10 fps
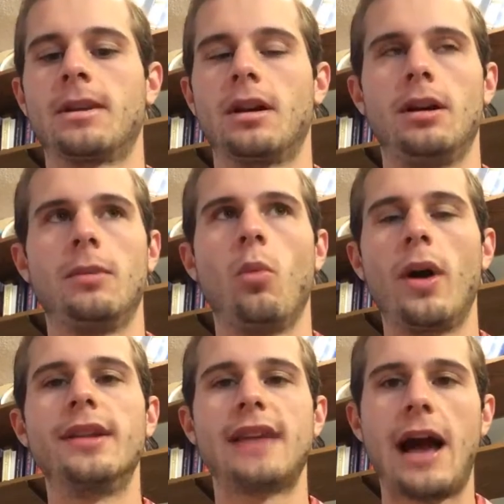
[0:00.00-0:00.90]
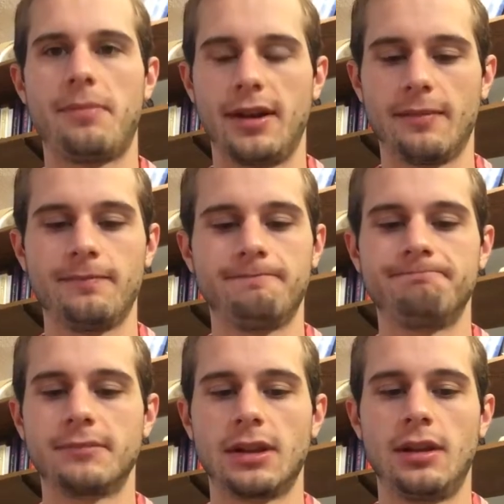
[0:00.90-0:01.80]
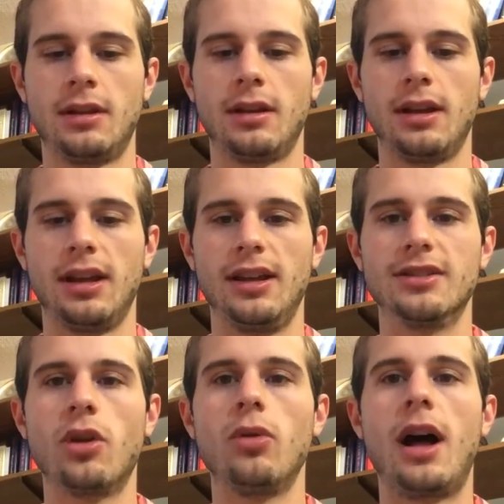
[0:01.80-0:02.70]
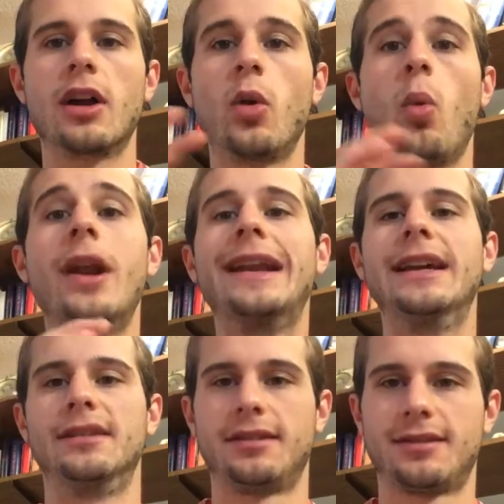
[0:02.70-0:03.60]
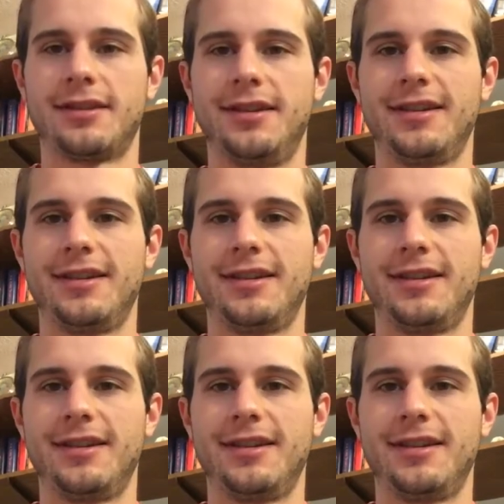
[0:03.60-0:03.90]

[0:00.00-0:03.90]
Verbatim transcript: um, what is happening, it is no longer what it is.